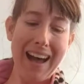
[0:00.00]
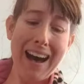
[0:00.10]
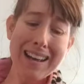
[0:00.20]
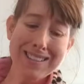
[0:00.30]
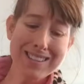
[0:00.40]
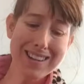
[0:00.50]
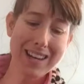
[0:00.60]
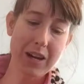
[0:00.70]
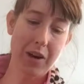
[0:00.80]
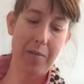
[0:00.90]
I said
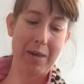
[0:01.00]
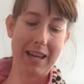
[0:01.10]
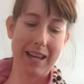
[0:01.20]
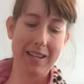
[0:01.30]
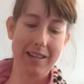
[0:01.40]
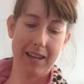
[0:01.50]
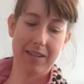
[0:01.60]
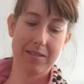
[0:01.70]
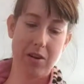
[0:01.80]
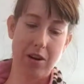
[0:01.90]
here on my
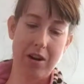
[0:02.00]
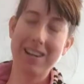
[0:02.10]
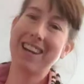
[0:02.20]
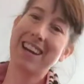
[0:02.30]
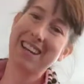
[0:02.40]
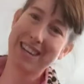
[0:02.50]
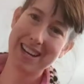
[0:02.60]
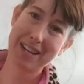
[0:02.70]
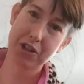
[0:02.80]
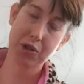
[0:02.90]
index card, and I
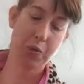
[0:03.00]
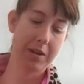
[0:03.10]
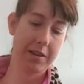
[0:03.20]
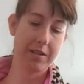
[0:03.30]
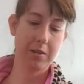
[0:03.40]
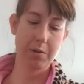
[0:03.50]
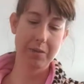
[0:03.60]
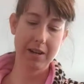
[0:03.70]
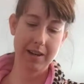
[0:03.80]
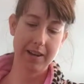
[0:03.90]
kind of shortened it, so
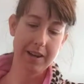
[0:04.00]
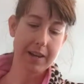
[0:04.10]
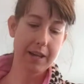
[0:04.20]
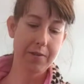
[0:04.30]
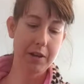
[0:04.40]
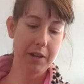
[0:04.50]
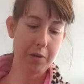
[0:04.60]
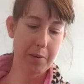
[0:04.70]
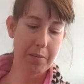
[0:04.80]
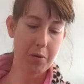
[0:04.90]
I'm going to give you a
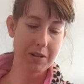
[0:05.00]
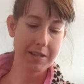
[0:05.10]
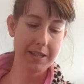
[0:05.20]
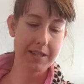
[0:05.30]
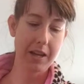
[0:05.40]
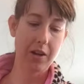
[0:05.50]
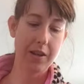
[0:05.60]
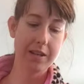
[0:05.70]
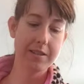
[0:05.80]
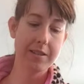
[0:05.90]
little bit more
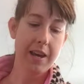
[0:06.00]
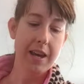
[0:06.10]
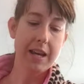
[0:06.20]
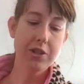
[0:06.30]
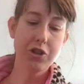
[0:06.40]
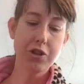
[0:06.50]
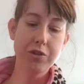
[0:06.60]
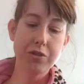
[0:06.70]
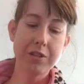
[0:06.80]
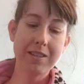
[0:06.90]
detail, is it's
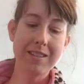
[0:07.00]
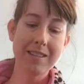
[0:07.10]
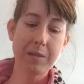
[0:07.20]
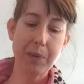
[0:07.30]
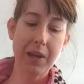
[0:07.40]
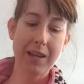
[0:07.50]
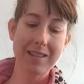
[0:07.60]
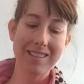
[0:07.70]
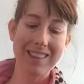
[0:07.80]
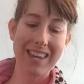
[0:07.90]
used to
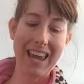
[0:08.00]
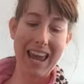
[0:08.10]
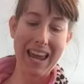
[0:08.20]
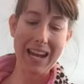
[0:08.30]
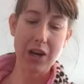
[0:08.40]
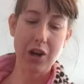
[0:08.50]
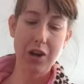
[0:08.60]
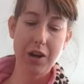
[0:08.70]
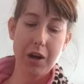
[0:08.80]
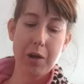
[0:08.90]
displace the
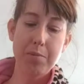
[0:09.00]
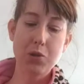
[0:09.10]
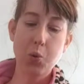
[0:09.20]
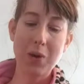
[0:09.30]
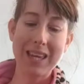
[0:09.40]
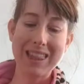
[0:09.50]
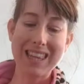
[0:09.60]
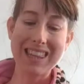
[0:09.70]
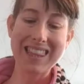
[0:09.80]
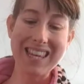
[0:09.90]
air between
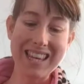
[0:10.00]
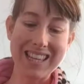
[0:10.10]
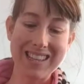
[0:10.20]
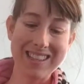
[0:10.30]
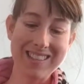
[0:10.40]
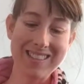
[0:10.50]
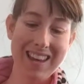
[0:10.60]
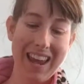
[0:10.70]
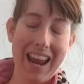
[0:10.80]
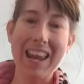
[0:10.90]
the lens
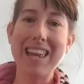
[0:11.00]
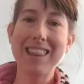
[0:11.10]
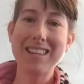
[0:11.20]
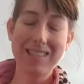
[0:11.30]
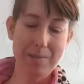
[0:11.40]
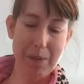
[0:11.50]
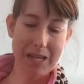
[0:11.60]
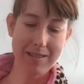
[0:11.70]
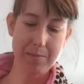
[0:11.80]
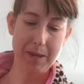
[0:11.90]
and the
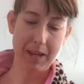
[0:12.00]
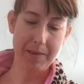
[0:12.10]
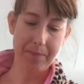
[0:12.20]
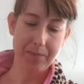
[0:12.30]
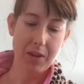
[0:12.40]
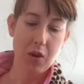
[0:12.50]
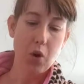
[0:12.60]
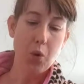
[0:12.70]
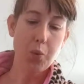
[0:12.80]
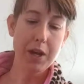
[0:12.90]
specimen.
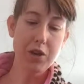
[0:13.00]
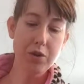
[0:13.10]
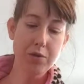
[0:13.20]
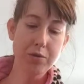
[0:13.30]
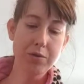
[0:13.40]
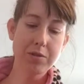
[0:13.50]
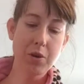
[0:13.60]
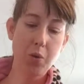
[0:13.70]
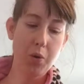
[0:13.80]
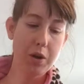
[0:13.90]
We use
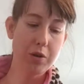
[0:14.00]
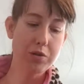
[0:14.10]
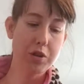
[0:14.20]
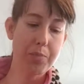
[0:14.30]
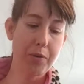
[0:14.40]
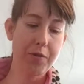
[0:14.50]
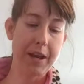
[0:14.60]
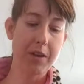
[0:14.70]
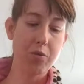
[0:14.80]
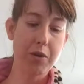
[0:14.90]
the oil to
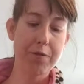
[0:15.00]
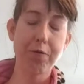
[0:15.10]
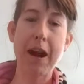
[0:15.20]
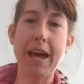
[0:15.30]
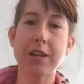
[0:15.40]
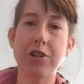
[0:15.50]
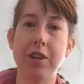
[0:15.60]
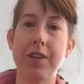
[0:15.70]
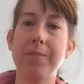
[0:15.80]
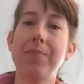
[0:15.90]
prevent
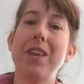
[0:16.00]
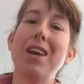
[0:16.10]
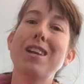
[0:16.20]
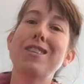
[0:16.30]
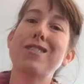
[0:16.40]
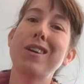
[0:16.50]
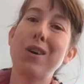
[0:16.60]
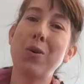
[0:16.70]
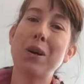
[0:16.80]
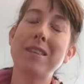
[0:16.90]
refraction.
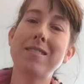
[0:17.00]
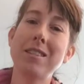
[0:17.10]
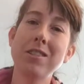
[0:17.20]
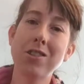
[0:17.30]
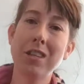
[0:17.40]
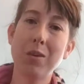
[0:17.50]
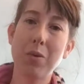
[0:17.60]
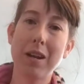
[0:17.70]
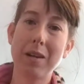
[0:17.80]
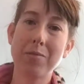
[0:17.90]
So essentially
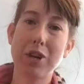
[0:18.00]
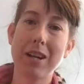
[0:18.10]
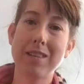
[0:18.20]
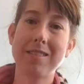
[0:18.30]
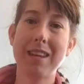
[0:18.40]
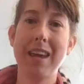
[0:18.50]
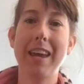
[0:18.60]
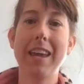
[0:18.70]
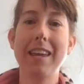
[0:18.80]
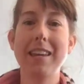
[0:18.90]
what I'm trying to
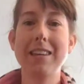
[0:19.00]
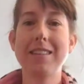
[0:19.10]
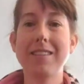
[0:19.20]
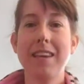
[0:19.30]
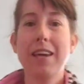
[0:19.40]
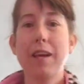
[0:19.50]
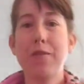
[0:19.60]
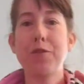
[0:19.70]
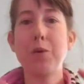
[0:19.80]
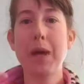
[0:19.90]
say is
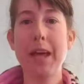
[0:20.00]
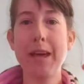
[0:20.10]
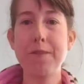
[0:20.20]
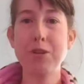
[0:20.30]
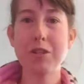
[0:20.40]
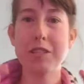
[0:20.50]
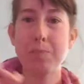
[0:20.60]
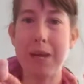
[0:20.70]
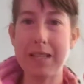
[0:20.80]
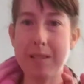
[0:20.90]
if you have your
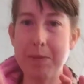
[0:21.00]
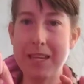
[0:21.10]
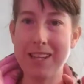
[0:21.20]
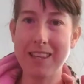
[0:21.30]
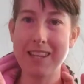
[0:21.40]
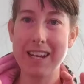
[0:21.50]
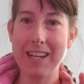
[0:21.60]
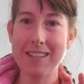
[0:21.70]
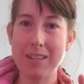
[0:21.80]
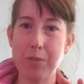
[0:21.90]
specimen on the
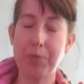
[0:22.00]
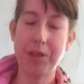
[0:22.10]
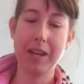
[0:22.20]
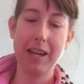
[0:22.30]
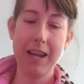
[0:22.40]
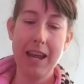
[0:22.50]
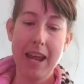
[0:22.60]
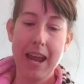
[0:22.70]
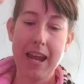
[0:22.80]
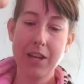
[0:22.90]
nice little plate
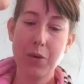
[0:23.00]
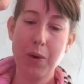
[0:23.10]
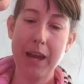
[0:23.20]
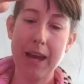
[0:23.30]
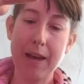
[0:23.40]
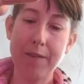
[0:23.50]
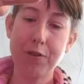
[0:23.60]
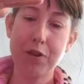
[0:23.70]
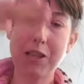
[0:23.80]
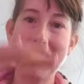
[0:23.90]
and you have
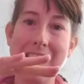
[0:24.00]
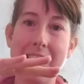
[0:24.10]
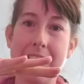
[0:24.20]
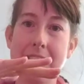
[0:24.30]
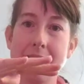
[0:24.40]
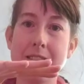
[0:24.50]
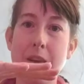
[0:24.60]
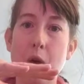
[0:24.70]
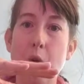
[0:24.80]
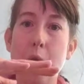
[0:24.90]
your lens,
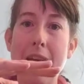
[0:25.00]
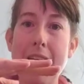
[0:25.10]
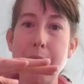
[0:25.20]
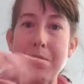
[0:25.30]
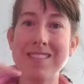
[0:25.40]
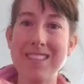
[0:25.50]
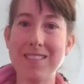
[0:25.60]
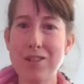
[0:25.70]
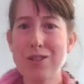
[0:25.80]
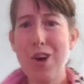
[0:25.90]
what happens
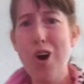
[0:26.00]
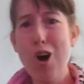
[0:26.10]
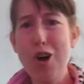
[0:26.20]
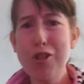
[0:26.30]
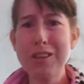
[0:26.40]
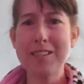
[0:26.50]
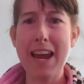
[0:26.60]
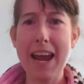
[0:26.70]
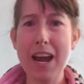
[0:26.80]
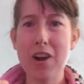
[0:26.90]
is there's all this
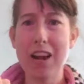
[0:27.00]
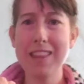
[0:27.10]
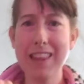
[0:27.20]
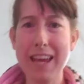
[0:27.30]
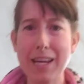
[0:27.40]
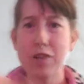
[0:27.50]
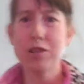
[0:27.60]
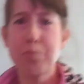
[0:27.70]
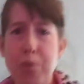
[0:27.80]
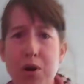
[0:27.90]
air and the light
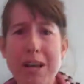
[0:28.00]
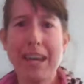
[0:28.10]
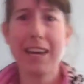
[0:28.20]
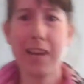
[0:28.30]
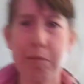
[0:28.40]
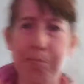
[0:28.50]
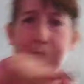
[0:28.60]
goes poing,